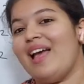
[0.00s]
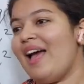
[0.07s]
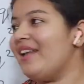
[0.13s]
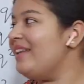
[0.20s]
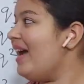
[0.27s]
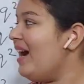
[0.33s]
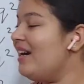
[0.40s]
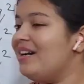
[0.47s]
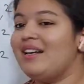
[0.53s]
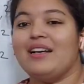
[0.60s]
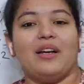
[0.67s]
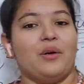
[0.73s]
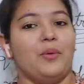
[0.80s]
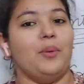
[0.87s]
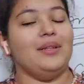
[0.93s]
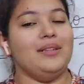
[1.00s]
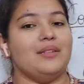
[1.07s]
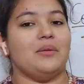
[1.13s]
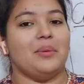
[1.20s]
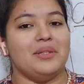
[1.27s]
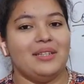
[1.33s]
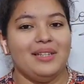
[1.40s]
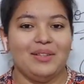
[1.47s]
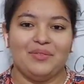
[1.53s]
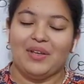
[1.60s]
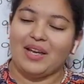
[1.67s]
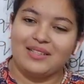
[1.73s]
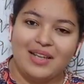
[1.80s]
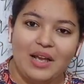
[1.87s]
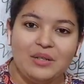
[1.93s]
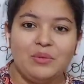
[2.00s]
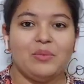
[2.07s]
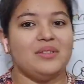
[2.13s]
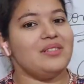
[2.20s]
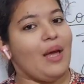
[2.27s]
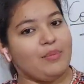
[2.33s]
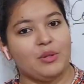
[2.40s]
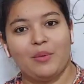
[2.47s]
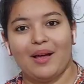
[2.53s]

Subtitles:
And yeah, with this question we are done with chapter